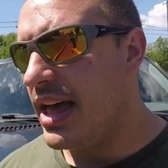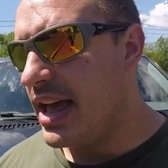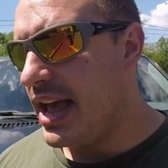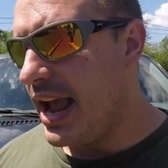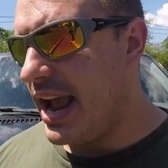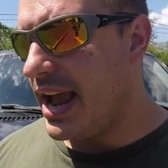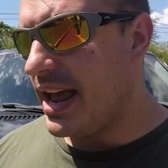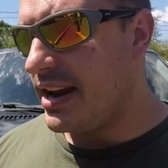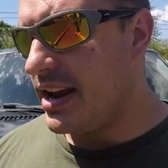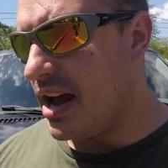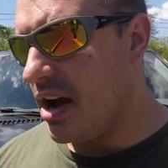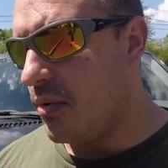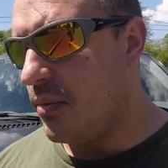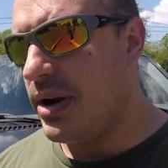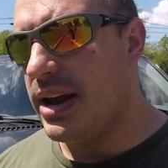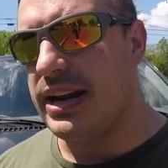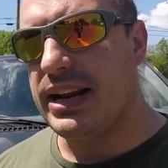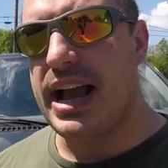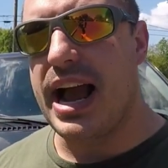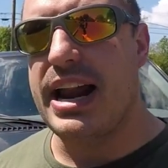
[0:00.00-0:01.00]
and uh,
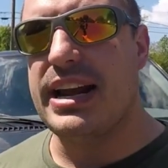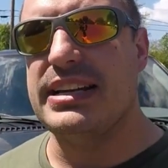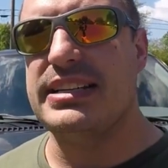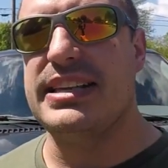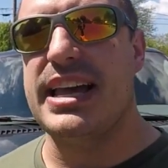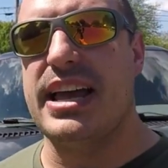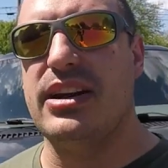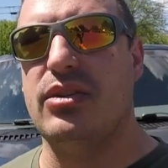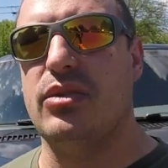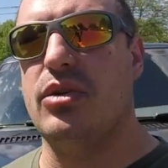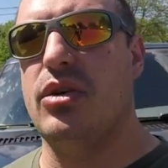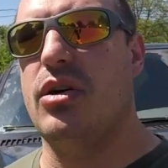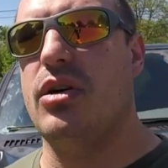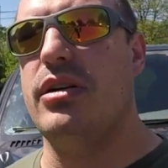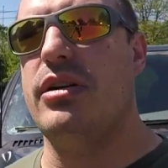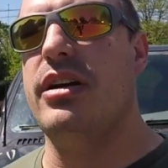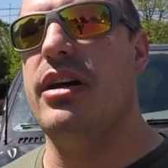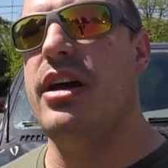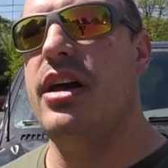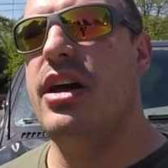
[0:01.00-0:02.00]
we had kind of settled
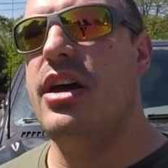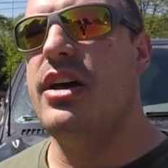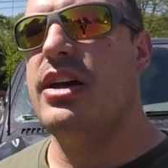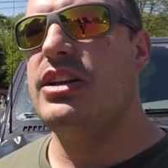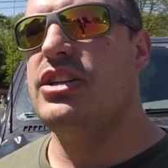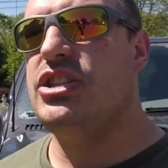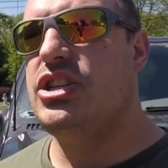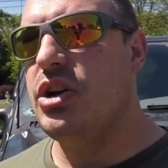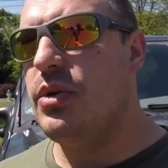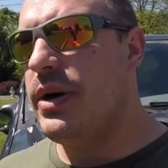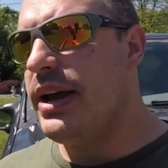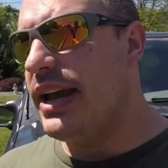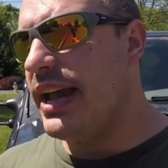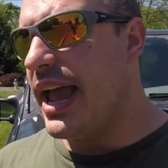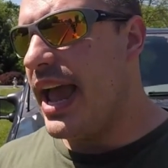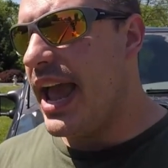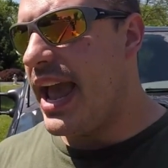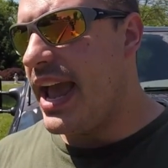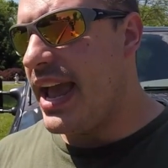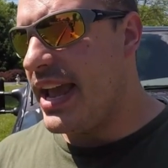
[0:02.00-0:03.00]
on doing
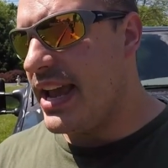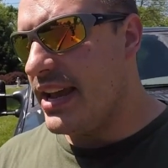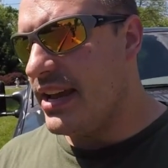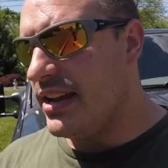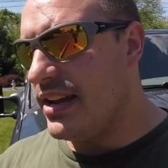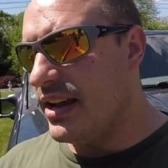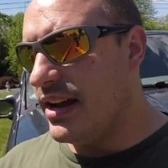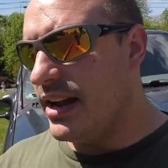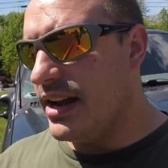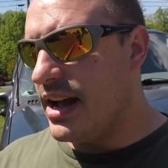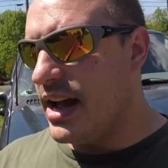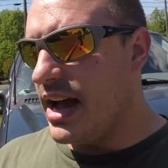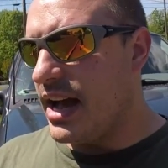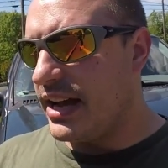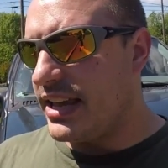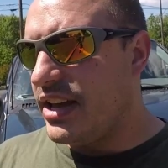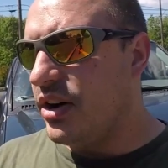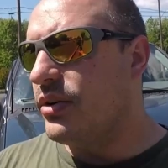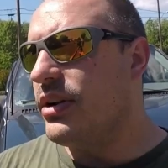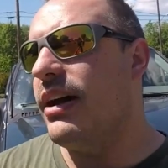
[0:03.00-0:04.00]
a uh,
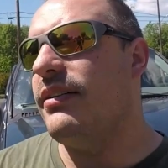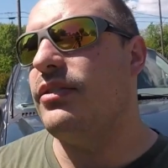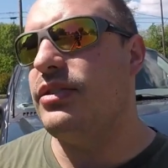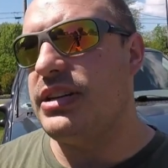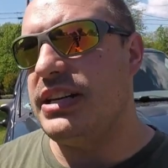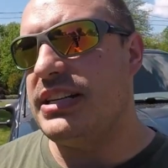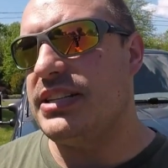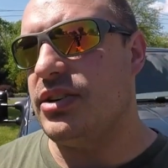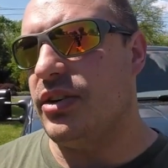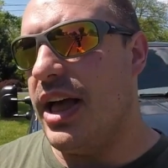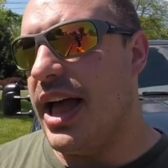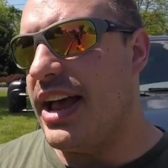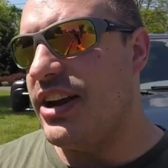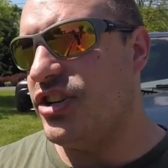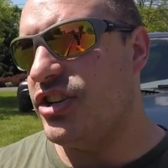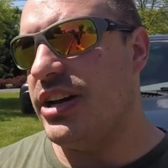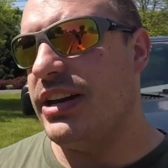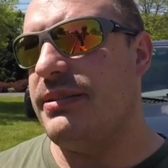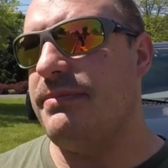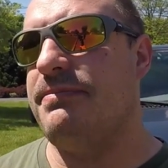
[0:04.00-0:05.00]
kill devil diesel
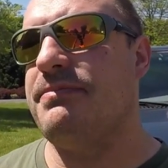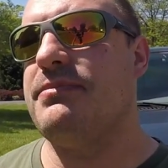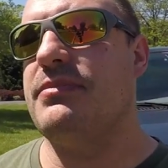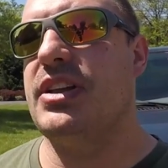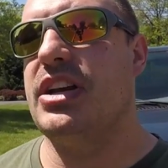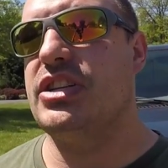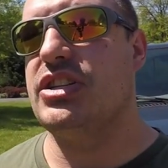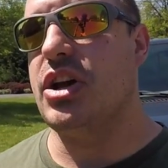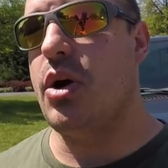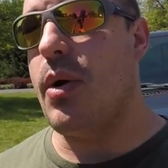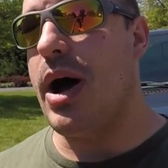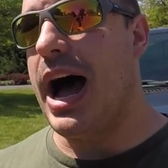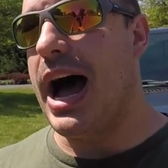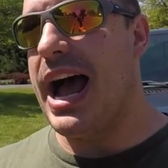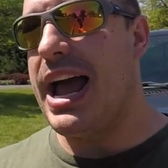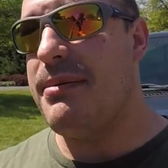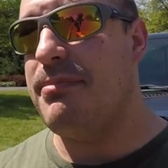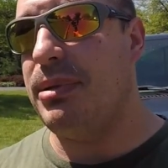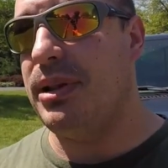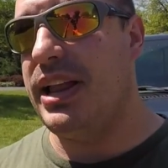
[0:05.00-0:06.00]
engine so
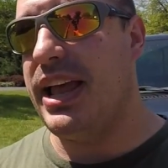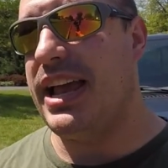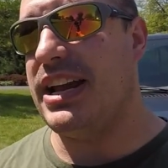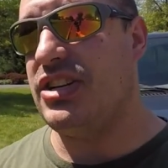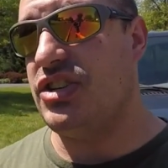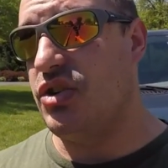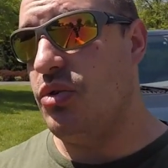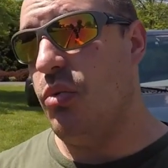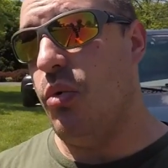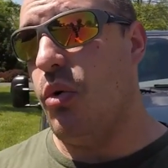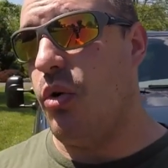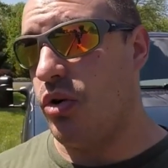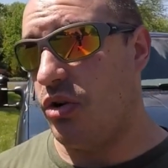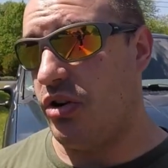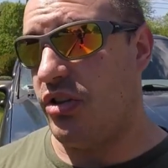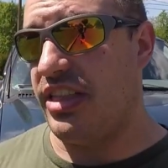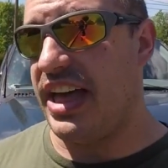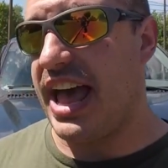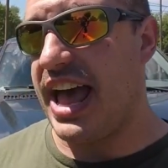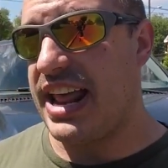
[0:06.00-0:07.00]
i plan to
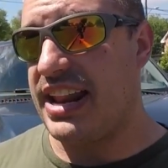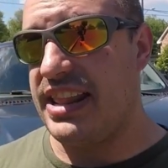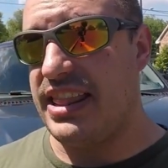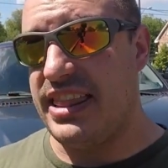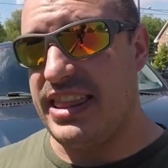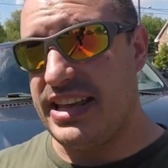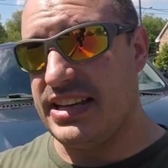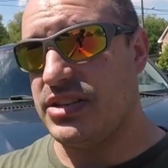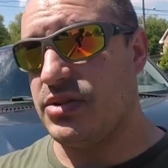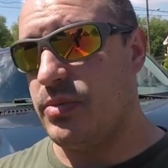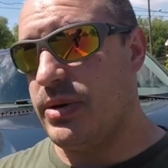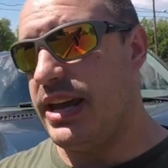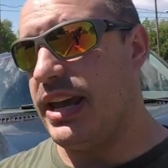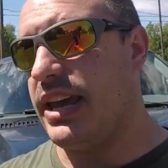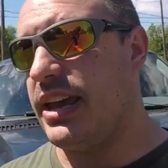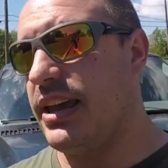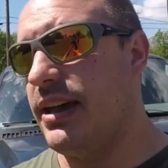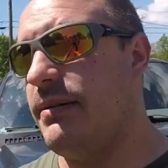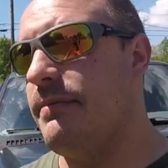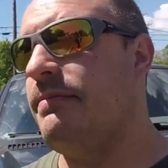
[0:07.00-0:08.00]
order that this
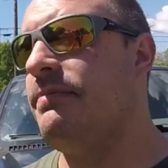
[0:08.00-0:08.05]
week